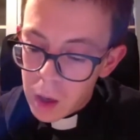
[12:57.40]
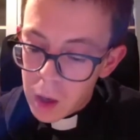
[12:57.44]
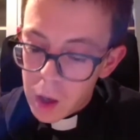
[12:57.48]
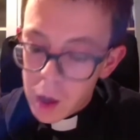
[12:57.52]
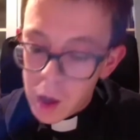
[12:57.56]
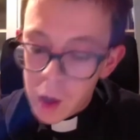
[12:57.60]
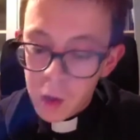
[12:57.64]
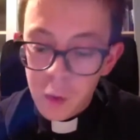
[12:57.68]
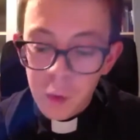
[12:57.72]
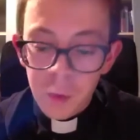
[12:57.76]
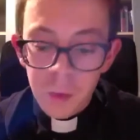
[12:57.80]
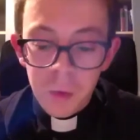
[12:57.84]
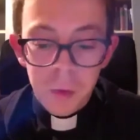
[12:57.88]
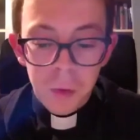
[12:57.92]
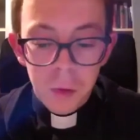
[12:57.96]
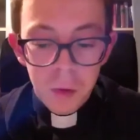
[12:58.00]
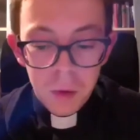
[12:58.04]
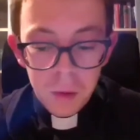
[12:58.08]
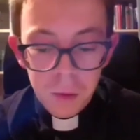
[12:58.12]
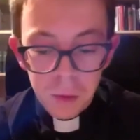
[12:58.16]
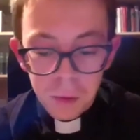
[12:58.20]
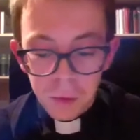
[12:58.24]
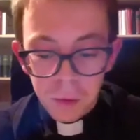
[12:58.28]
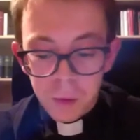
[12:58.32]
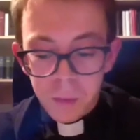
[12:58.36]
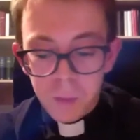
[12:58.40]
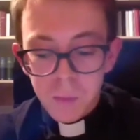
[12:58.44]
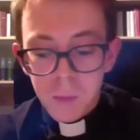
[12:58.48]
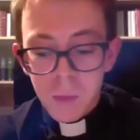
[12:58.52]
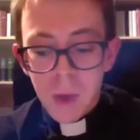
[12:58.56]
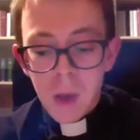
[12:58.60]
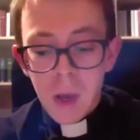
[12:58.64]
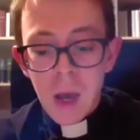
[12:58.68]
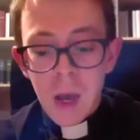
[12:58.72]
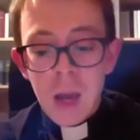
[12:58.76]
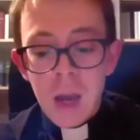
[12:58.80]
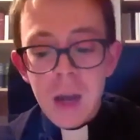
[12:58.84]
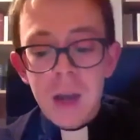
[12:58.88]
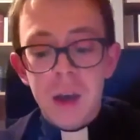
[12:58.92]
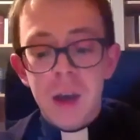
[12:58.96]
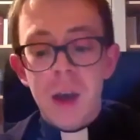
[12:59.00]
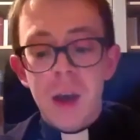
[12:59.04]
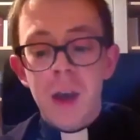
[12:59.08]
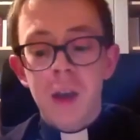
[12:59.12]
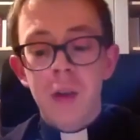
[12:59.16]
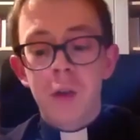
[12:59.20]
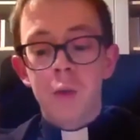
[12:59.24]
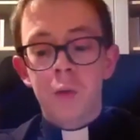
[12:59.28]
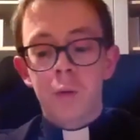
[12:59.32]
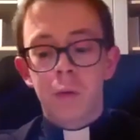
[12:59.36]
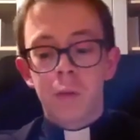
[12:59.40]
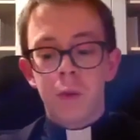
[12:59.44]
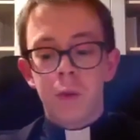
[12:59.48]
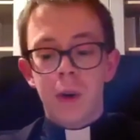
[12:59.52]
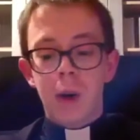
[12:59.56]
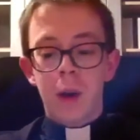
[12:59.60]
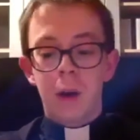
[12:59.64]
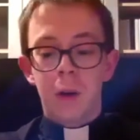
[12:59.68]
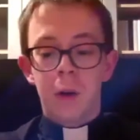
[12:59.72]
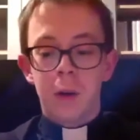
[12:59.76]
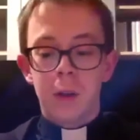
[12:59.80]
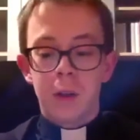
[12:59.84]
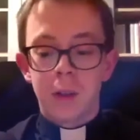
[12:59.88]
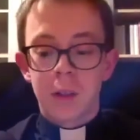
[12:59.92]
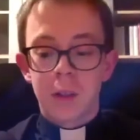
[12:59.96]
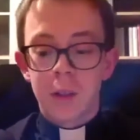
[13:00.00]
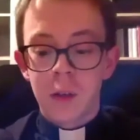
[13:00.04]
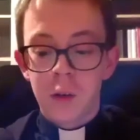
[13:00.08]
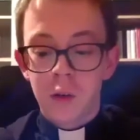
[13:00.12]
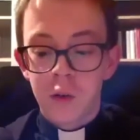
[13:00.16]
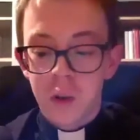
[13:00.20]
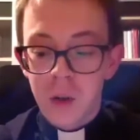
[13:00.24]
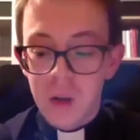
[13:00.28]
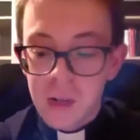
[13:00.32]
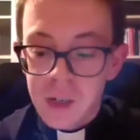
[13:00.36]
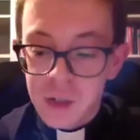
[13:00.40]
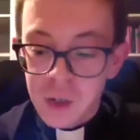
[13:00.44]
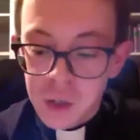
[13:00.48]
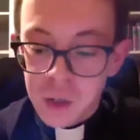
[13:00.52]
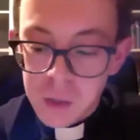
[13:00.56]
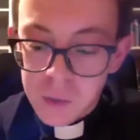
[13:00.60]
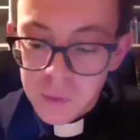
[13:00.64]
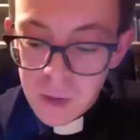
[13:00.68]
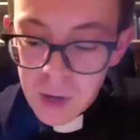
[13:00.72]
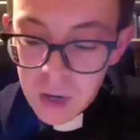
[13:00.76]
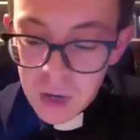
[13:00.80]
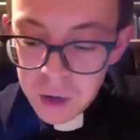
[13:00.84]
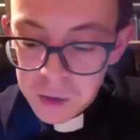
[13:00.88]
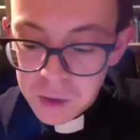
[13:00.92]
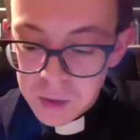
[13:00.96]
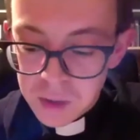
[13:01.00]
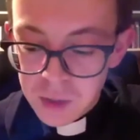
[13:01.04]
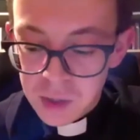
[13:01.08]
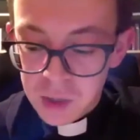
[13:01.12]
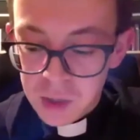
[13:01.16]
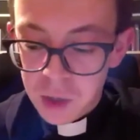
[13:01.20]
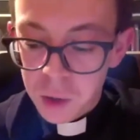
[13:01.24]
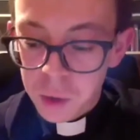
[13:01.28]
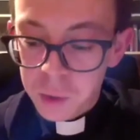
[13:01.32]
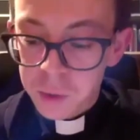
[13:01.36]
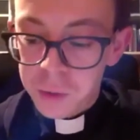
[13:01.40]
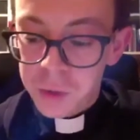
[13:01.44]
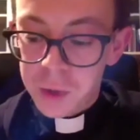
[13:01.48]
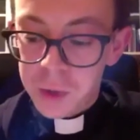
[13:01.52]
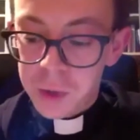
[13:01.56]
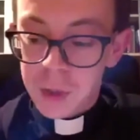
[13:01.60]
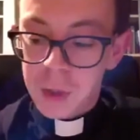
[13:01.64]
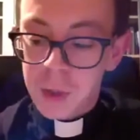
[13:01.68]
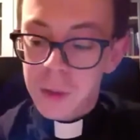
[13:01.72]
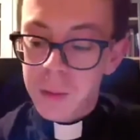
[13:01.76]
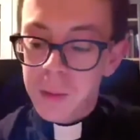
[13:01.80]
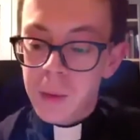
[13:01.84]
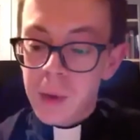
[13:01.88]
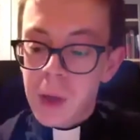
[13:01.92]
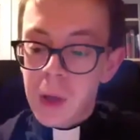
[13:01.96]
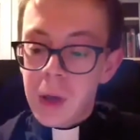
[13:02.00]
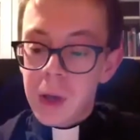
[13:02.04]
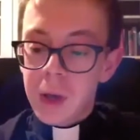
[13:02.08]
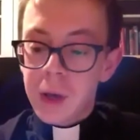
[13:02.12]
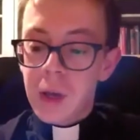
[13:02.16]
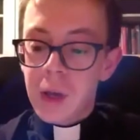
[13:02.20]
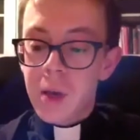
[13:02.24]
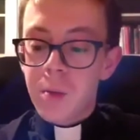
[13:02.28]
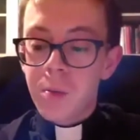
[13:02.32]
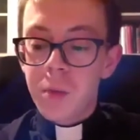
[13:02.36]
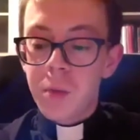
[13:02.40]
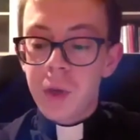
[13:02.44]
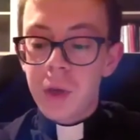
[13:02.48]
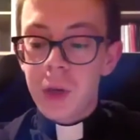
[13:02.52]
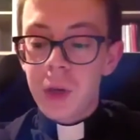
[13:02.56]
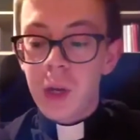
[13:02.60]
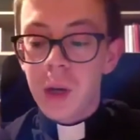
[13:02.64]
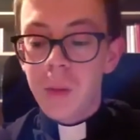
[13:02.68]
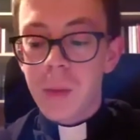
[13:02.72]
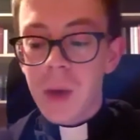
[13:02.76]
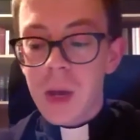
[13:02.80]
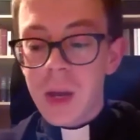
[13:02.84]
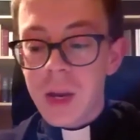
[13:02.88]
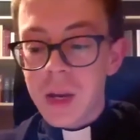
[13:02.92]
To conclude, any kind of violence, religious violence included, can be in many